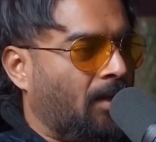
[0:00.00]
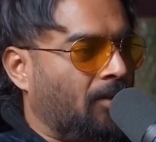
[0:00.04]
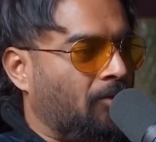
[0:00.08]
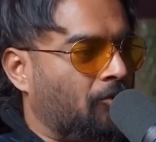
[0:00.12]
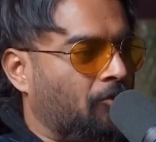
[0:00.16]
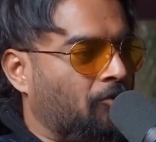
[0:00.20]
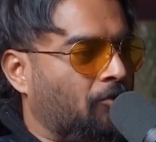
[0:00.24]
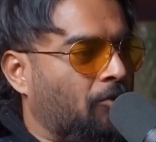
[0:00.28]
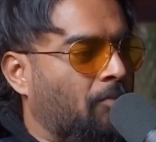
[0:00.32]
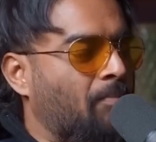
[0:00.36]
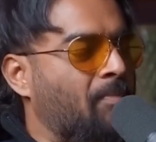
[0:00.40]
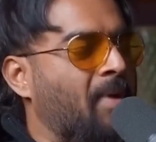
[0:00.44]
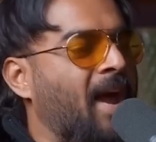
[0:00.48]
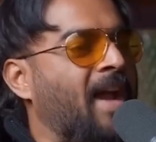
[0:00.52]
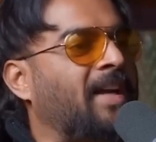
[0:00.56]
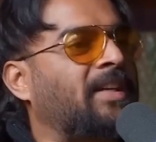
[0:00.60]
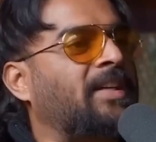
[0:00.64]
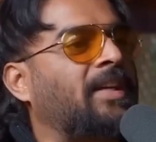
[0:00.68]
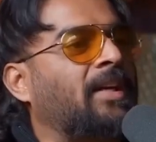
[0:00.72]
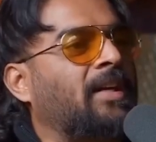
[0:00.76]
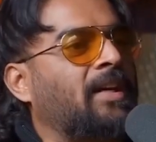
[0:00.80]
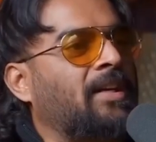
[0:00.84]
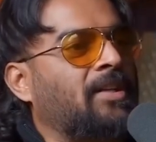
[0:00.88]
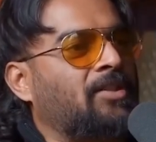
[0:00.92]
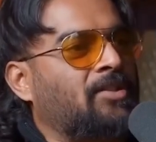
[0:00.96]

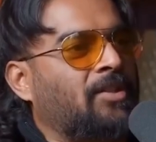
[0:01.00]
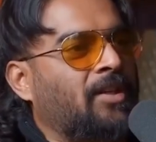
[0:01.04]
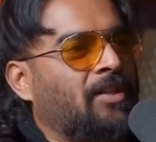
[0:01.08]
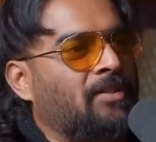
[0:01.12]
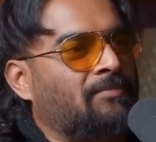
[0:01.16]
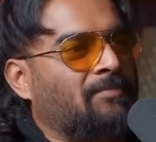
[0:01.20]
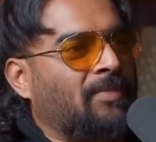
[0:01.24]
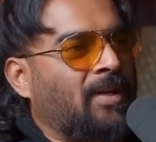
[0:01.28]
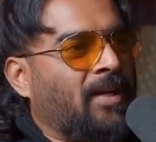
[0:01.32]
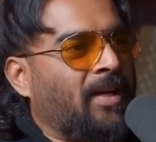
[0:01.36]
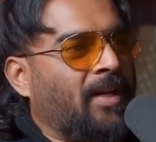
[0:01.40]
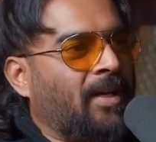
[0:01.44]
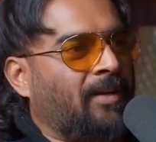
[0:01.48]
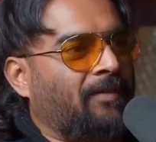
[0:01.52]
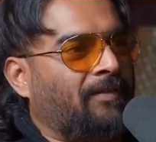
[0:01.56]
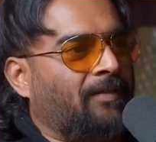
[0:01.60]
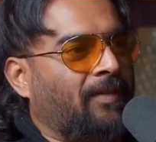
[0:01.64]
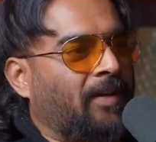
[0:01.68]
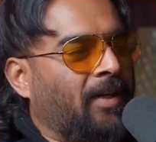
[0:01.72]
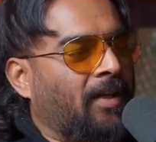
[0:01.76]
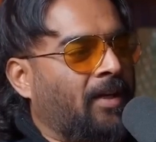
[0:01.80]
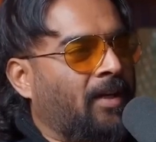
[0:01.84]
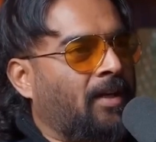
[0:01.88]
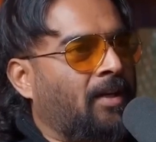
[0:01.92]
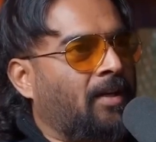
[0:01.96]
dramatically changed my life,
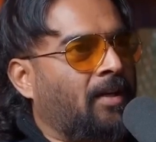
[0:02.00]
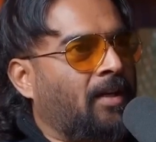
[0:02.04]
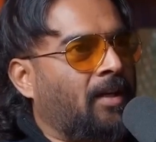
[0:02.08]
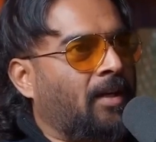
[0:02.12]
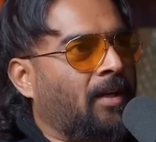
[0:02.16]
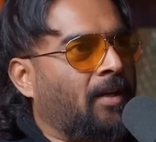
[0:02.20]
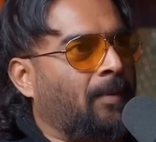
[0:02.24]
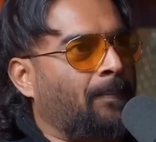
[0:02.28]
and